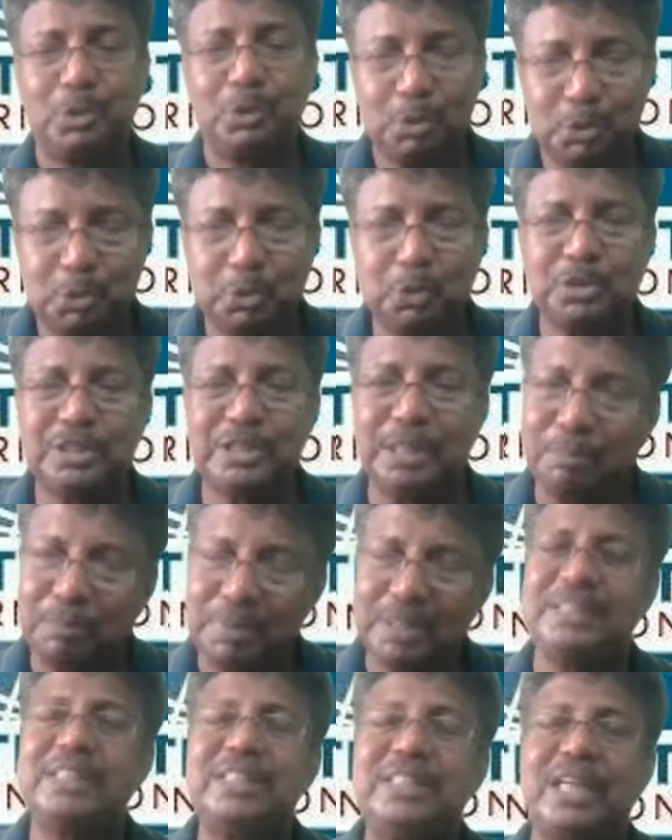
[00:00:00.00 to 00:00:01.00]
to choose the
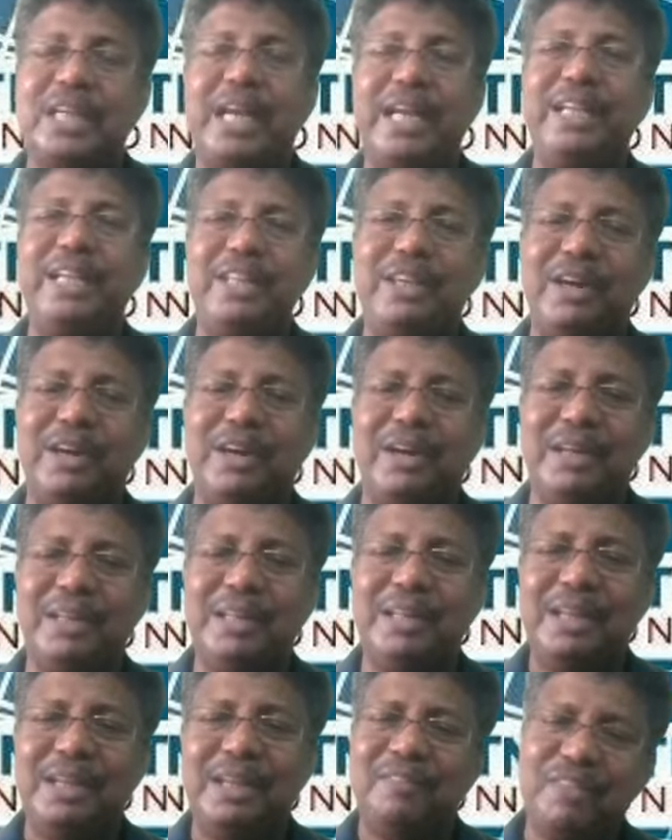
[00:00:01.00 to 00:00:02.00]
best idea
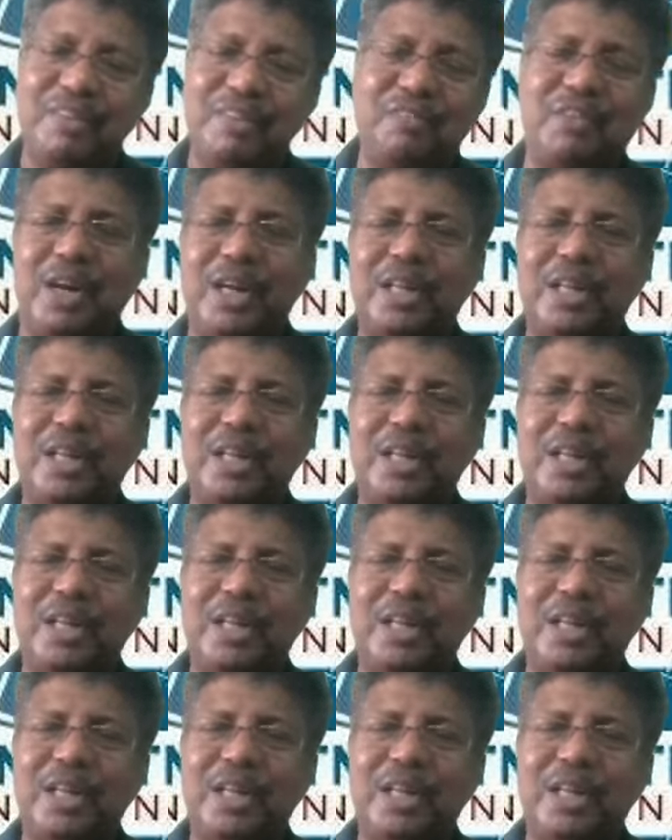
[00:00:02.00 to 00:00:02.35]
from